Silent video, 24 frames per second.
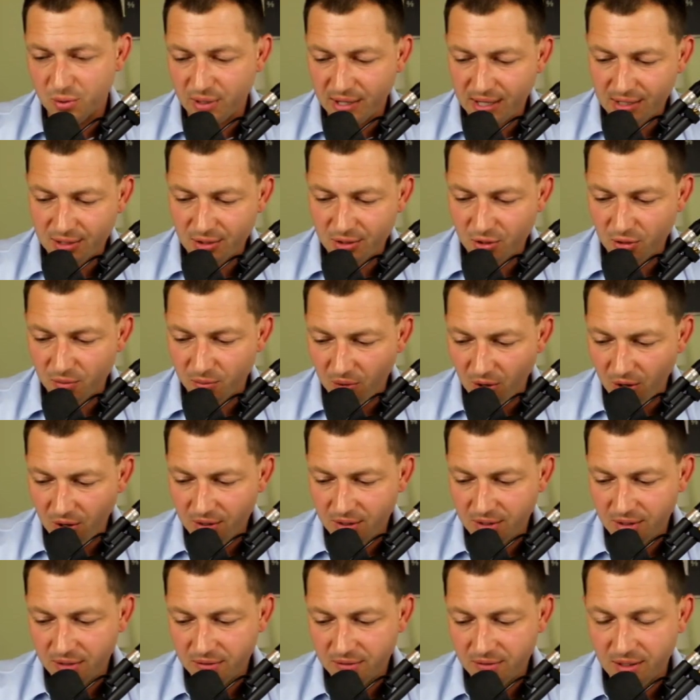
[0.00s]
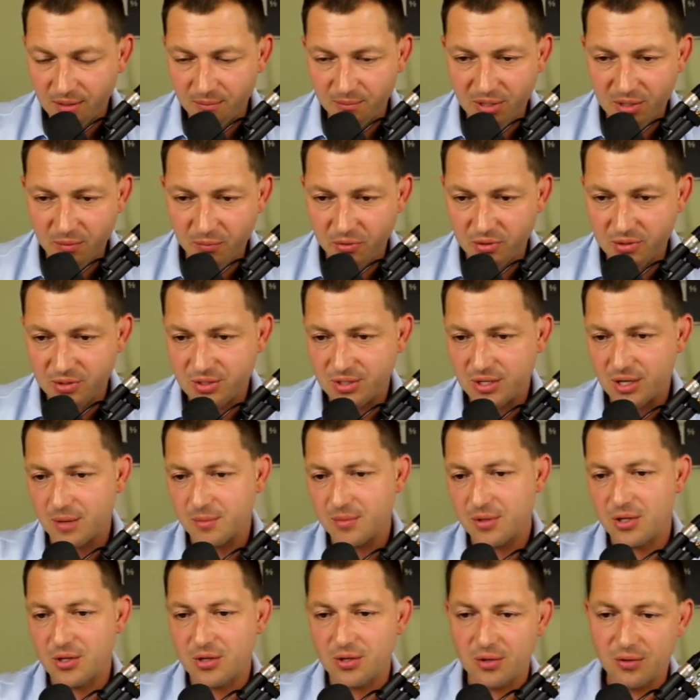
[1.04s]
brand in your market and people just
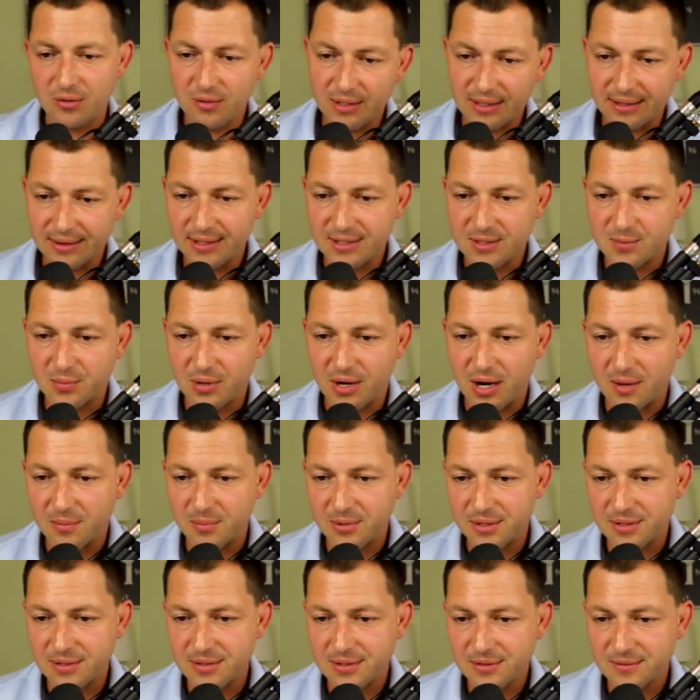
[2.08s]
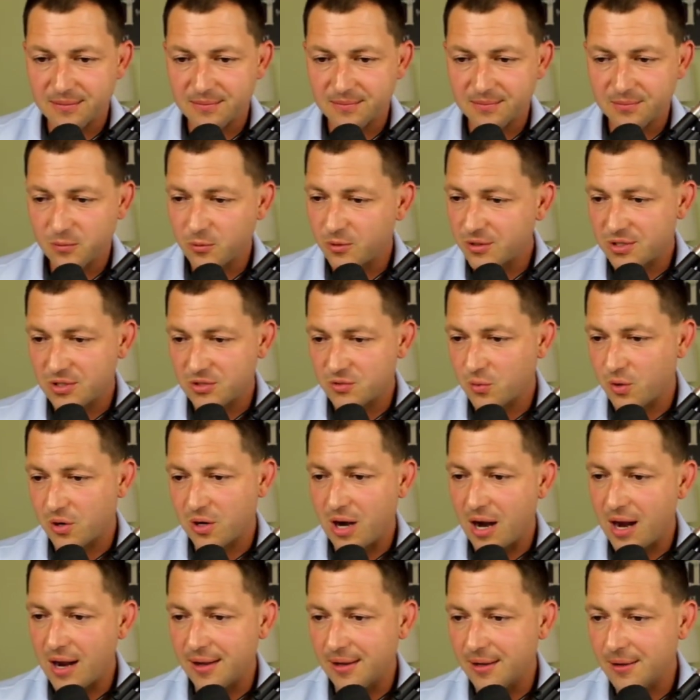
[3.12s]
come to you and list properties which is
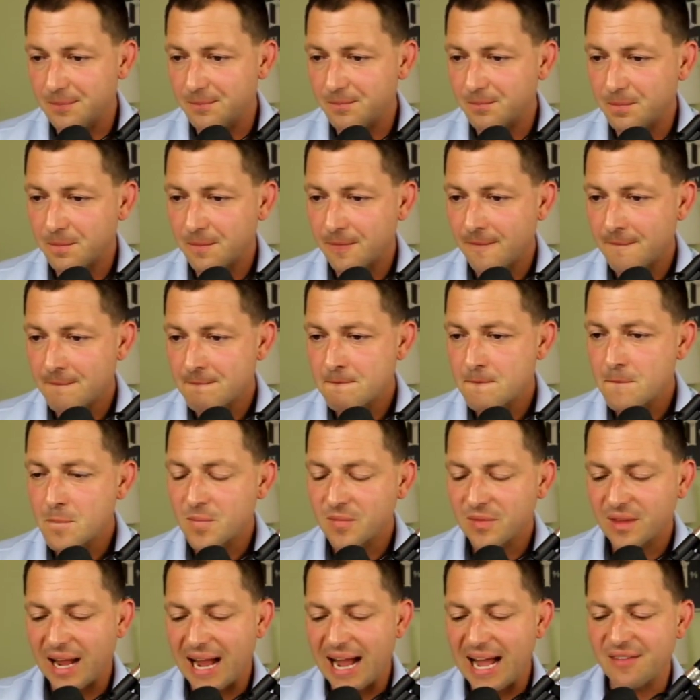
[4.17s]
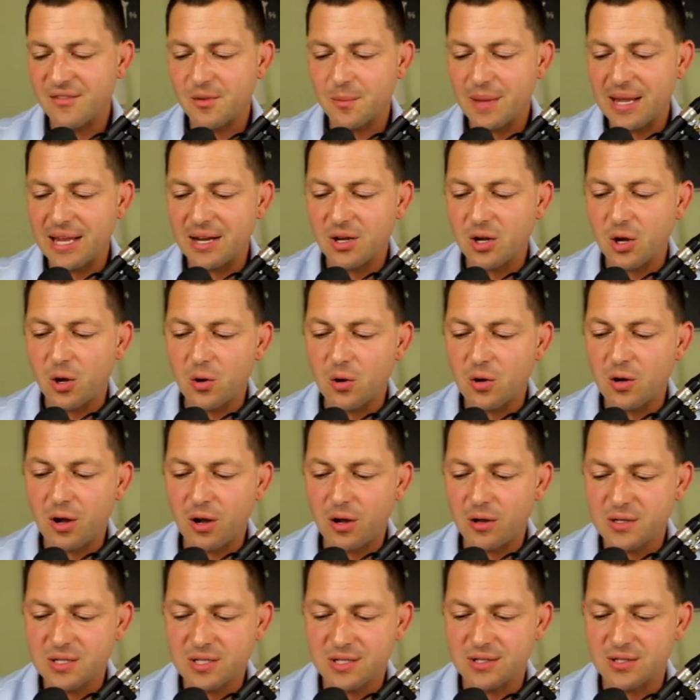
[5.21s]
where I am I haven't made a cold
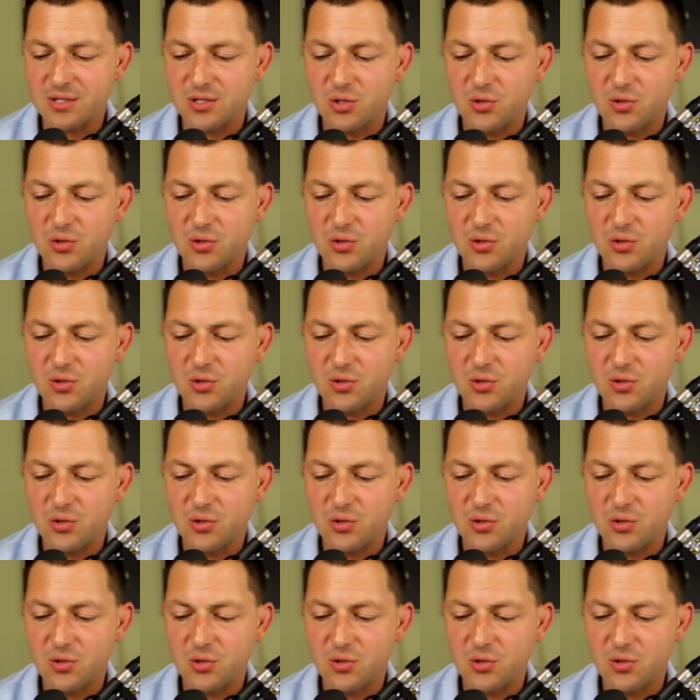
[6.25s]
call since